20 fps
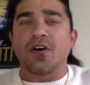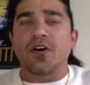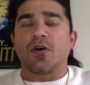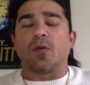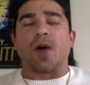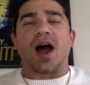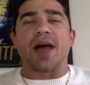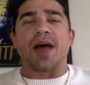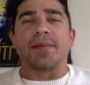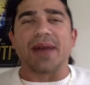
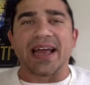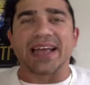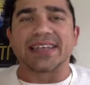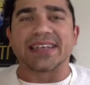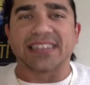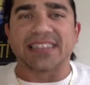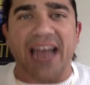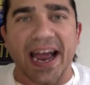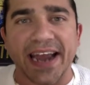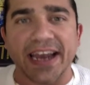Why am I
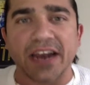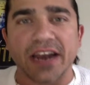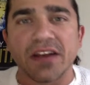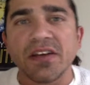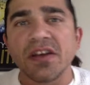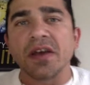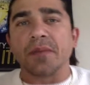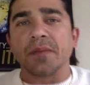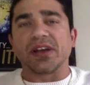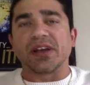excited?
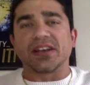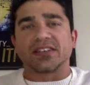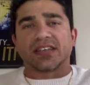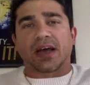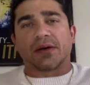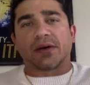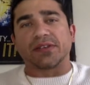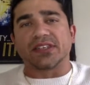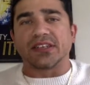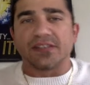Because I
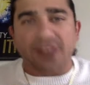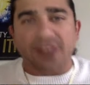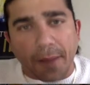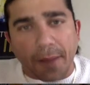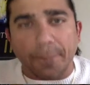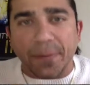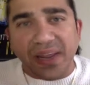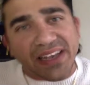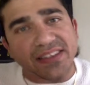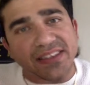was a dumb
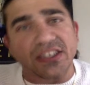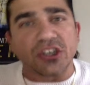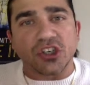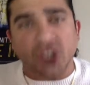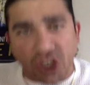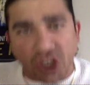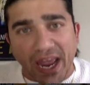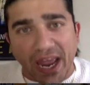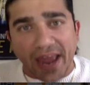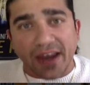piece of
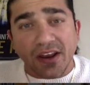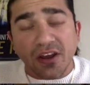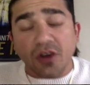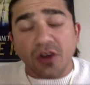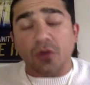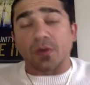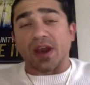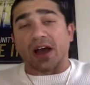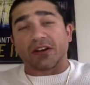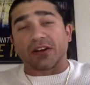shit
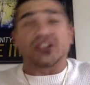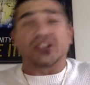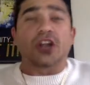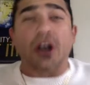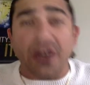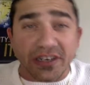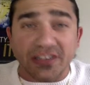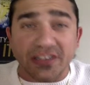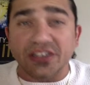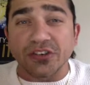when I was
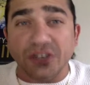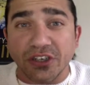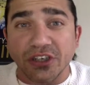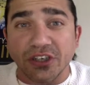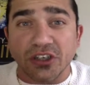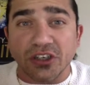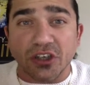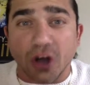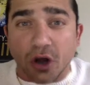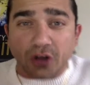32
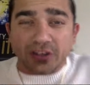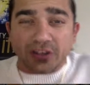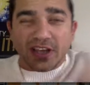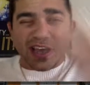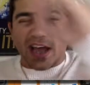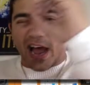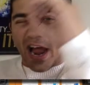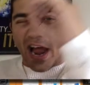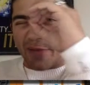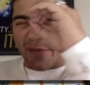years old,
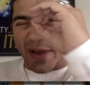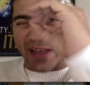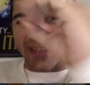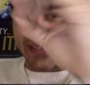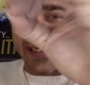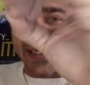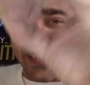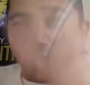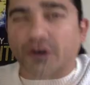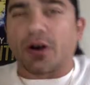I read
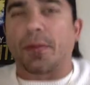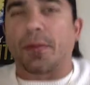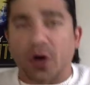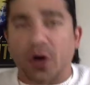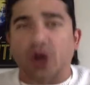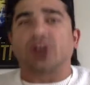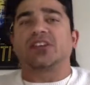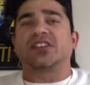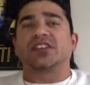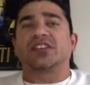zero
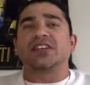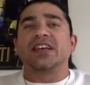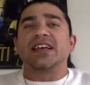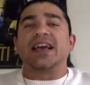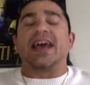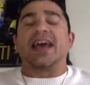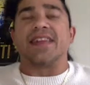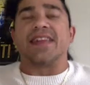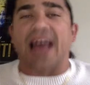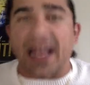books,
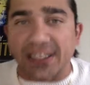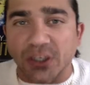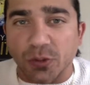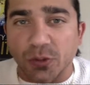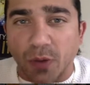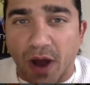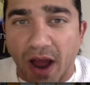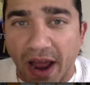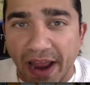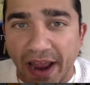and that's
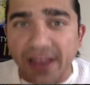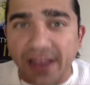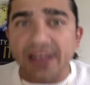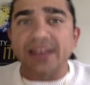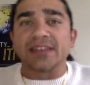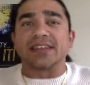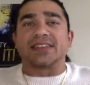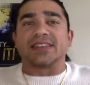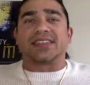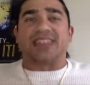why
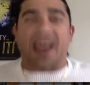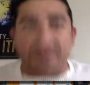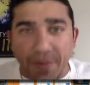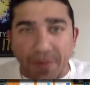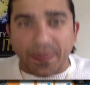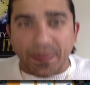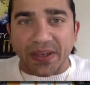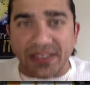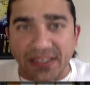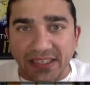the
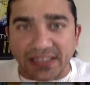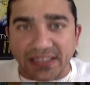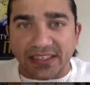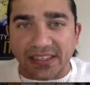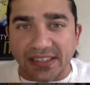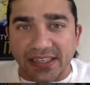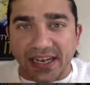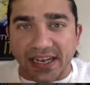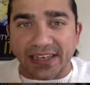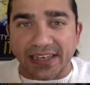seven
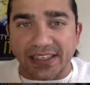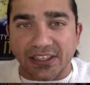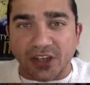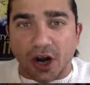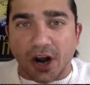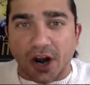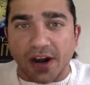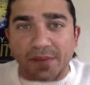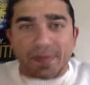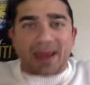businesses that I
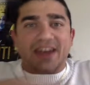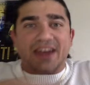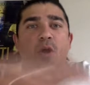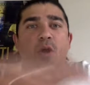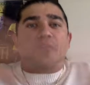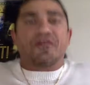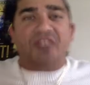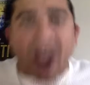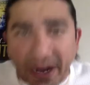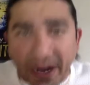started made
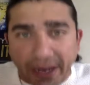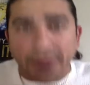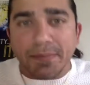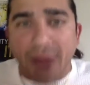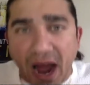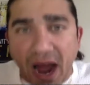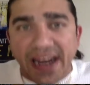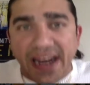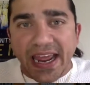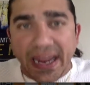no fucking
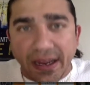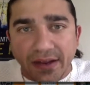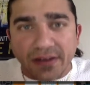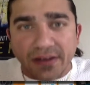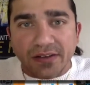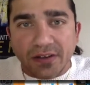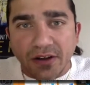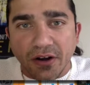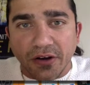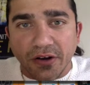money.
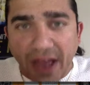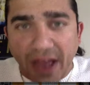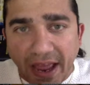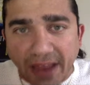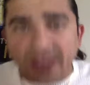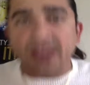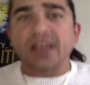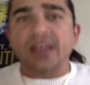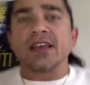Okay?